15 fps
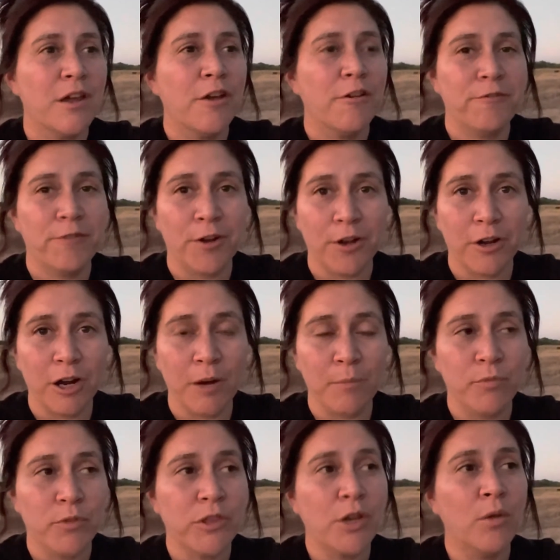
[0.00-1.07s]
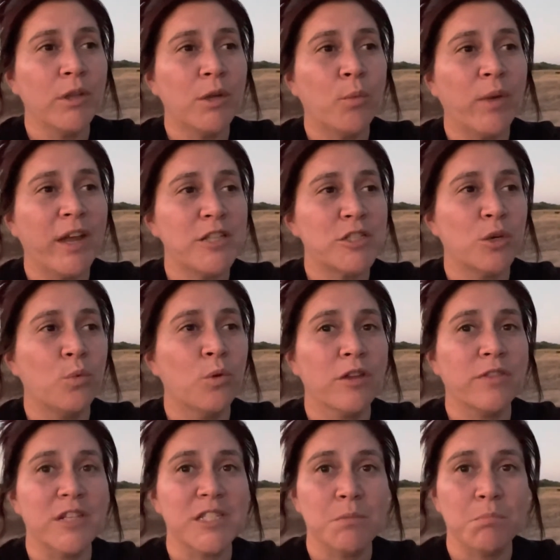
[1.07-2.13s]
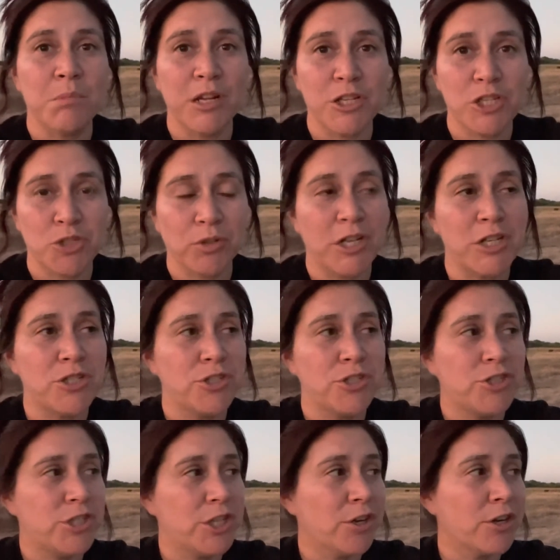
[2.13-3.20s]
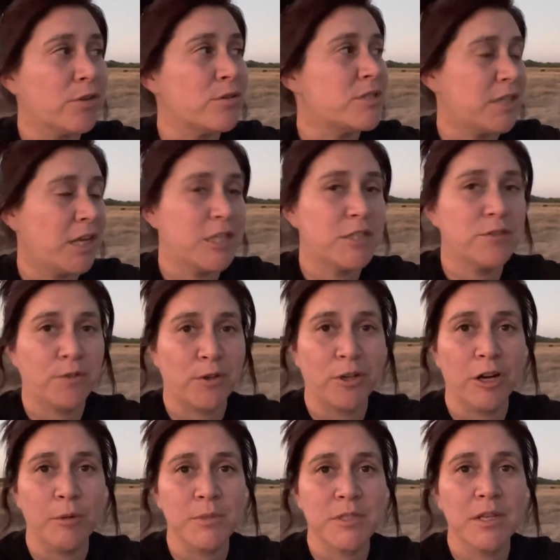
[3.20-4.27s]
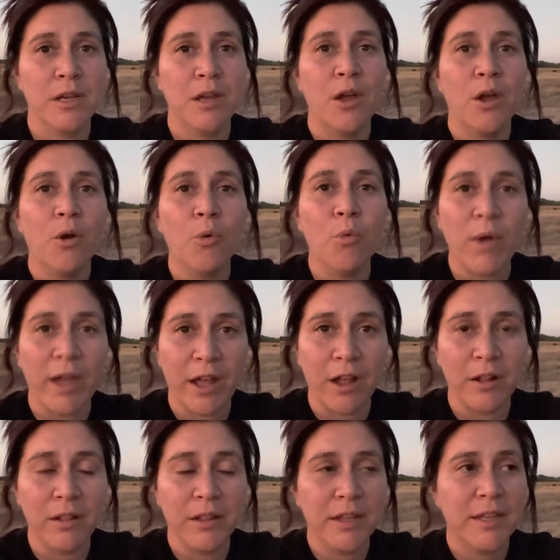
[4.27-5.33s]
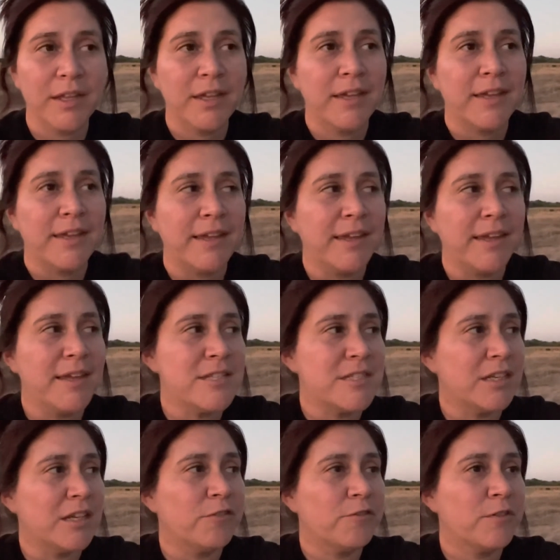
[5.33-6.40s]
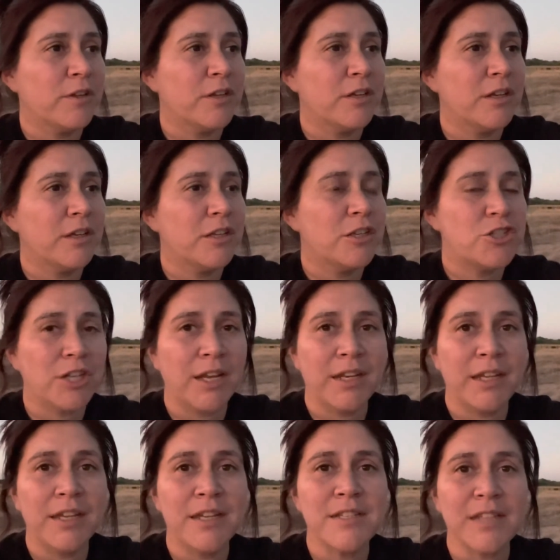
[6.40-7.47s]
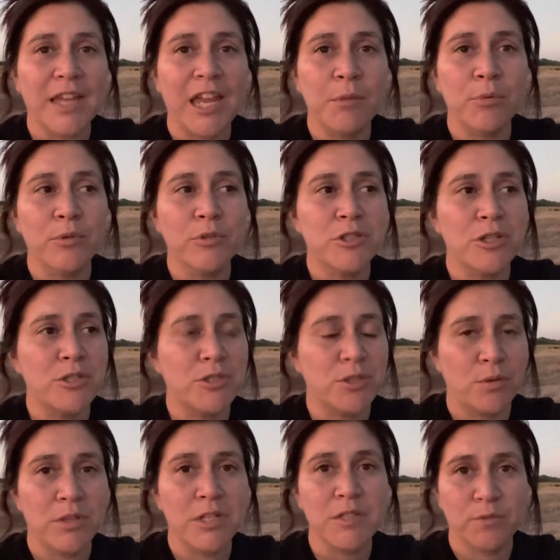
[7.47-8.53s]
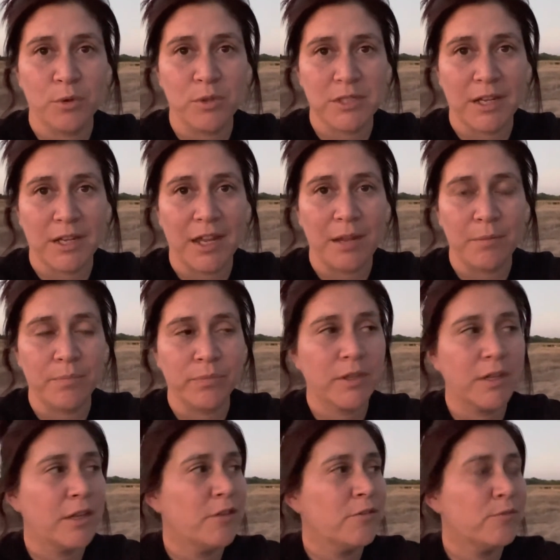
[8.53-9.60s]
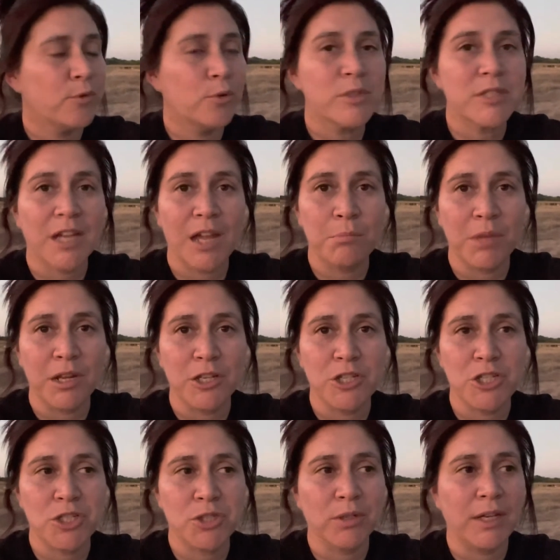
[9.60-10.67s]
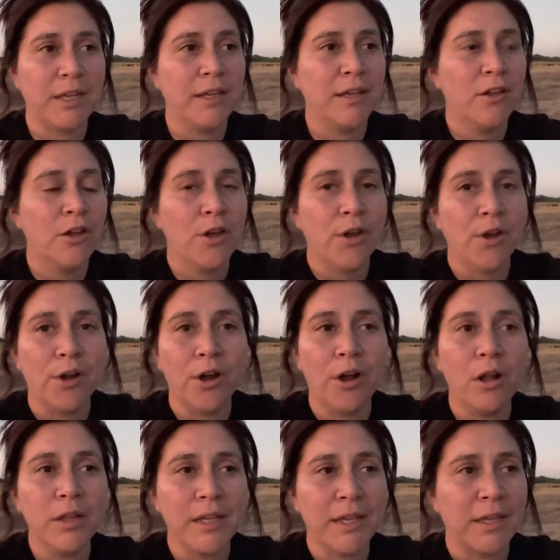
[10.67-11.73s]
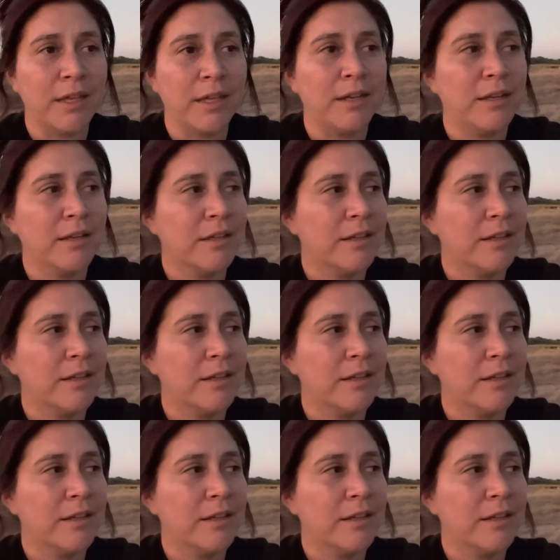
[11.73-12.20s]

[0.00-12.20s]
farm, the only way to work this ministry, Jericho Sage Farms, well is if JD is able to do this full time. Full time ministry, all in,